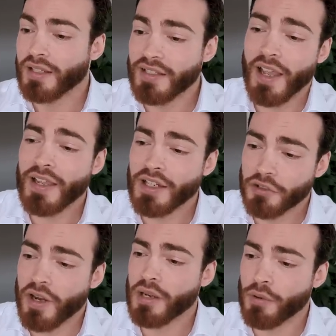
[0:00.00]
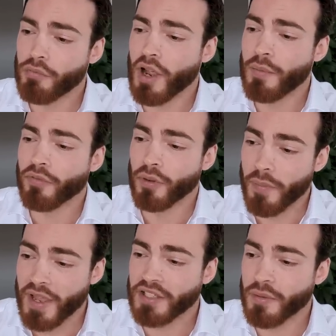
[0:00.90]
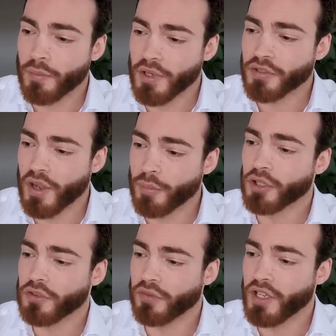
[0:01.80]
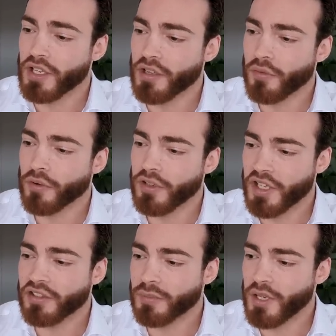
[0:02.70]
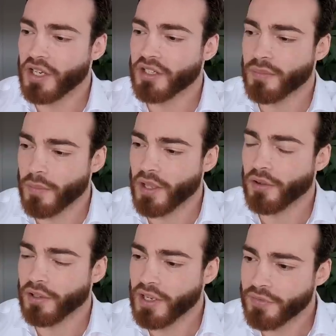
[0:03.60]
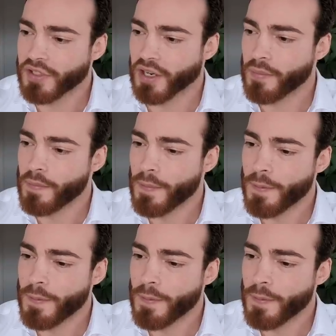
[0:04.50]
design a training program for maximum muscle hypertrophy for an intermediate male lifter.